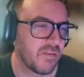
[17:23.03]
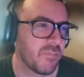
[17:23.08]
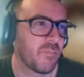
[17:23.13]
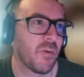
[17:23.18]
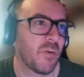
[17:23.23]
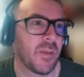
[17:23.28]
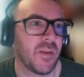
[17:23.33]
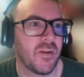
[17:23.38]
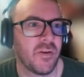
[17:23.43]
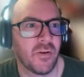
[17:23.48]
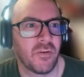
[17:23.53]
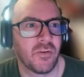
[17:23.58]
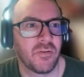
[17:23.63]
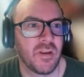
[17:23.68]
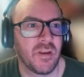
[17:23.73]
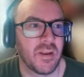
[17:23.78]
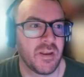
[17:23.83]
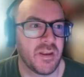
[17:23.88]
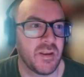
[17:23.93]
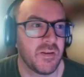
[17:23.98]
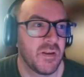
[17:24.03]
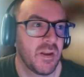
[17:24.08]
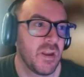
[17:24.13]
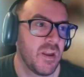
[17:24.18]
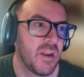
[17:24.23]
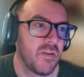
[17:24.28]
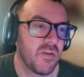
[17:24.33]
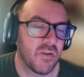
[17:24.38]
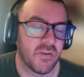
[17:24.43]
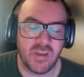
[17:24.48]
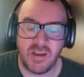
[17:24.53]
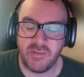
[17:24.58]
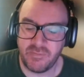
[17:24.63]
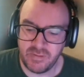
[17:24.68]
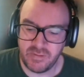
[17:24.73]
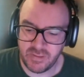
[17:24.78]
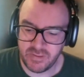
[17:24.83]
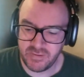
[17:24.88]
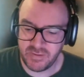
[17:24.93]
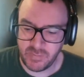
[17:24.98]
pretty cool. You just having
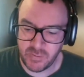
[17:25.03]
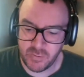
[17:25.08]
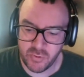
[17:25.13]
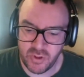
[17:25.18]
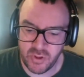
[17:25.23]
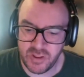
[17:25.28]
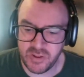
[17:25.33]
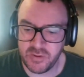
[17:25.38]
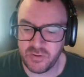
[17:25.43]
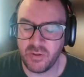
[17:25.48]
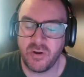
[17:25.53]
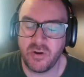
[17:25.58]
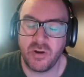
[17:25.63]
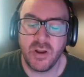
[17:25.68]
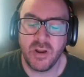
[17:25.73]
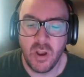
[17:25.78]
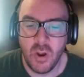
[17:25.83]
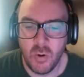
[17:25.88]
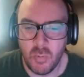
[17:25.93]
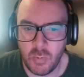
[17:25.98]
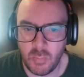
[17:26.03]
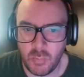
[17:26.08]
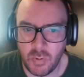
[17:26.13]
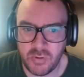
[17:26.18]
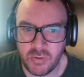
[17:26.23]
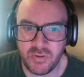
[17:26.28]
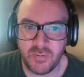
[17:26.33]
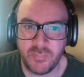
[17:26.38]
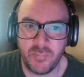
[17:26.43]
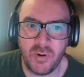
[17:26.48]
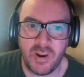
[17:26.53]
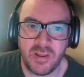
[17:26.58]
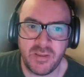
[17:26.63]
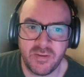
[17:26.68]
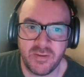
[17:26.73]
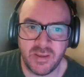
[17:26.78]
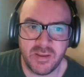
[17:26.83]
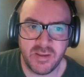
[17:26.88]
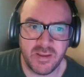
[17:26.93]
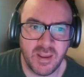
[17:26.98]
the synergies there. What's the
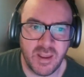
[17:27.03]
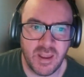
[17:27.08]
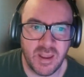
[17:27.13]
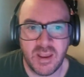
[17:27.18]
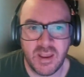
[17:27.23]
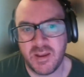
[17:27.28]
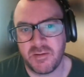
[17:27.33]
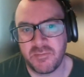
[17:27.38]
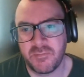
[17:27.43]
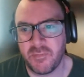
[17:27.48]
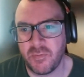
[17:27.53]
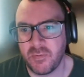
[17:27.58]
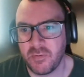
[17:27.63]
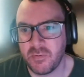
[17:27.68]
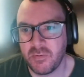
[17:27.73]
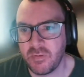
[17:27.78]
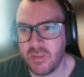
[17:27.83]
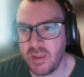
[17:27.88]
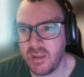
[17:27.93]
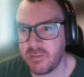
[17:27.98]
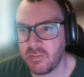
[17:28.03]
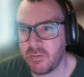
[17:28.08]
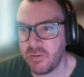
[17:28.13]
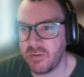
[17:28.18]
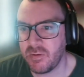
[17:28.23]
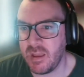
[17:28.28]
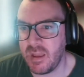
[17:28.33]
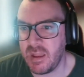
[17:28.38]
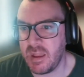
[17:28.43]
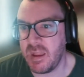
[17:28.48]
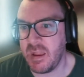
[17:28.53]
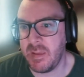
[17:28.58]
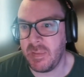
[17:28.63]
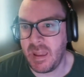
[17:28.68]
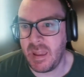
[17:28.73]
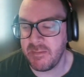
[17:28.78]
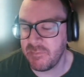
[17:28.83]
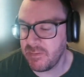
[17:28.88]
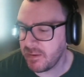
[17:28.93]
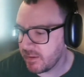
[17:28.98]
pricing for that? Because
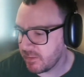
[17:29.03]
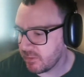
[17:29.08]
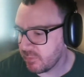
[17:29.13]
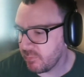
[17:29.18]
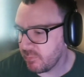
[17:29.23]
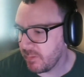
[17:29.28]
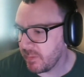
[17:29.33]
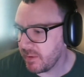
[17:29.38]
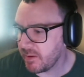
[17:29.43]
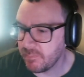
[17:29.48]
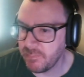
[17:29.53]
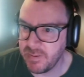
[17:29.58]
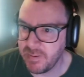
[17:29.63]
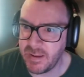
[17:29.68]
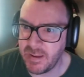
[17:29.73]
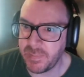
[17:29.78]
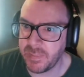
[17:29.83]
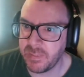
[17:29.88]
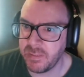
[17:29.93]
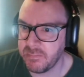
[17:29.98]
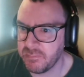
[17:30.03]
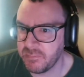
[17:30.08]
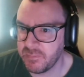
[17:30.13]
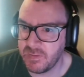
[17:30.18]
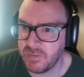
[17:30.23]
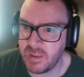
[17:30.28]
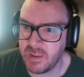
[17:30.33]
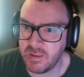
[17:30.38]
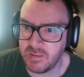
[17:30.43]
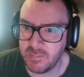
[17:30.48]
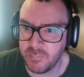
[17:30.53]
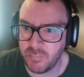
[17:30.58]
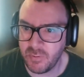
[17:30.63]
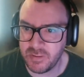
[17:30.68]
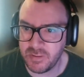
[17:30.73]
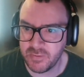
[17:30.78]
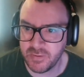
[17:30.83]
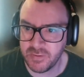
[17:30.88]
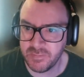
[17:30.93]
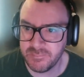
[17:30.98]
I think it's really competitive, the
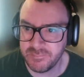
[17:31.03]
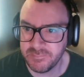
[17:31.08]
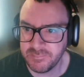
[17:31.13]
pricing.